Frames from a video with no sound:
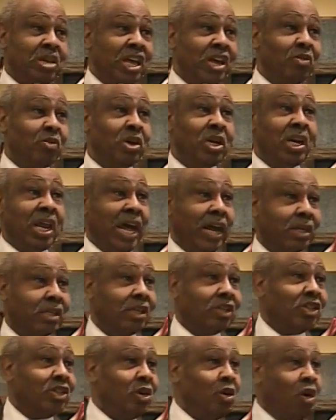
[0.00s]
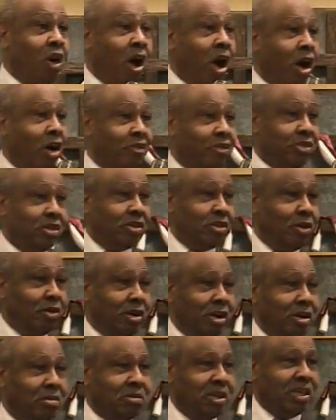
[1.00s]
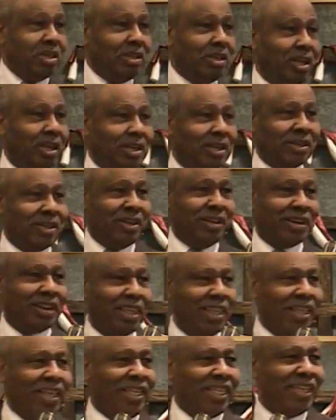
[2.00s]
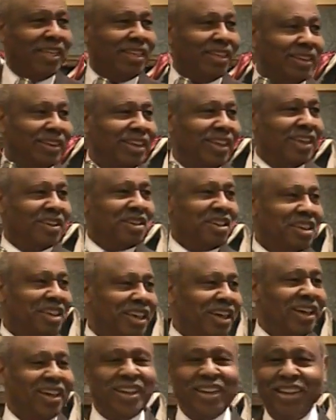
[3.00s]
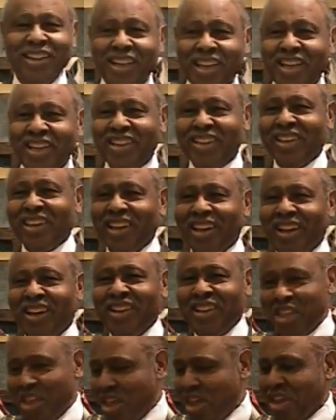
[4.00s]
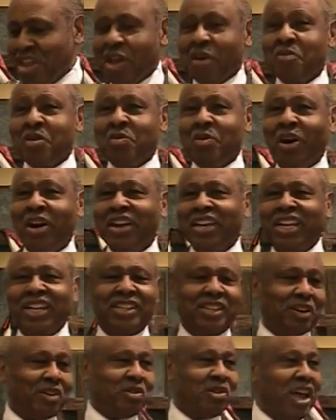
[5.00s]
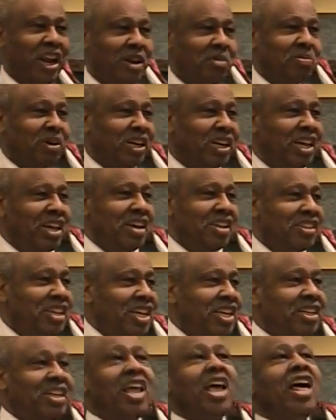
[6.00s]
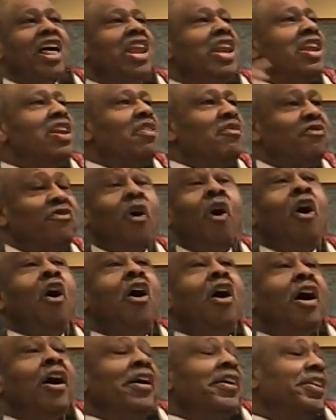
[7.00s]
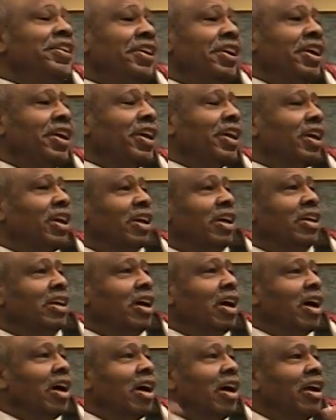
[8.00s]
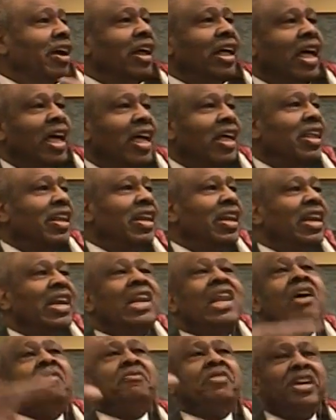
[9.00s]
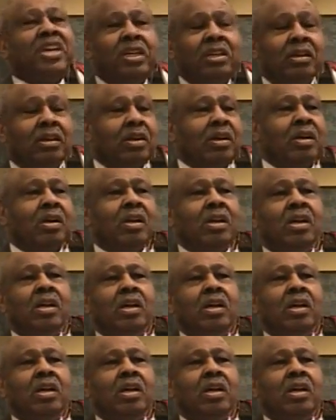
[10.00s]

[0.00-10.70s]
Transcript: beings, we like to show off, you know what I mean? Yeah. Yeah. yeah. yeah, we want to get the credit, but these four uh, living